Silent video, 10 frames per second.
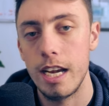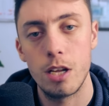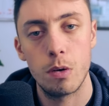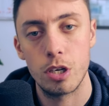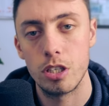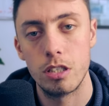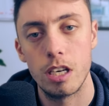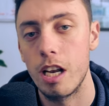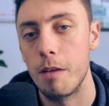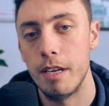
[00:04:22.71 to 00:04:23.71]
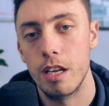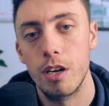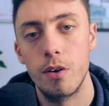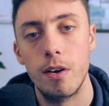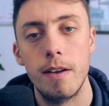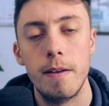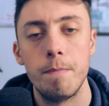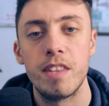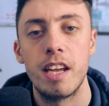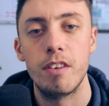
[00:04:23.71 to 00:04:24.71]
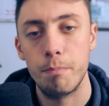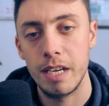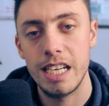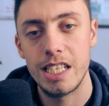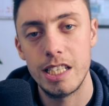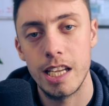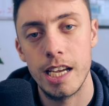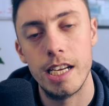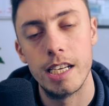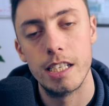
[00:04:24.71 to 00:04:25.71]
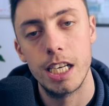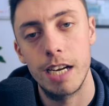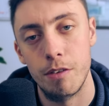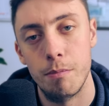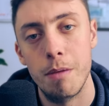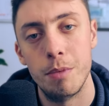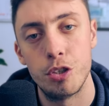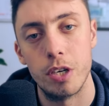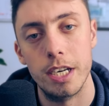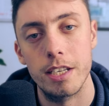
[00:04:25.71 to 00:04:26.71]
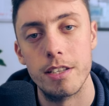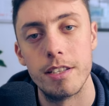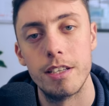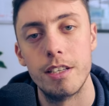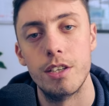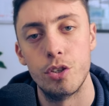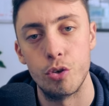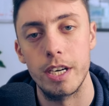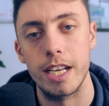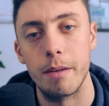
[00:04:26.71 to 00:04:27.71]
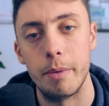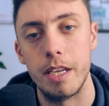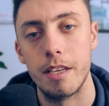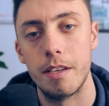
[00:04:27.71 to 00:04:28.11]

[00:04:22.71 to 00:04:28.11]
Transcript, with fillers: Any questions, let me know. Have an amazing day and remember, traders, trade happy.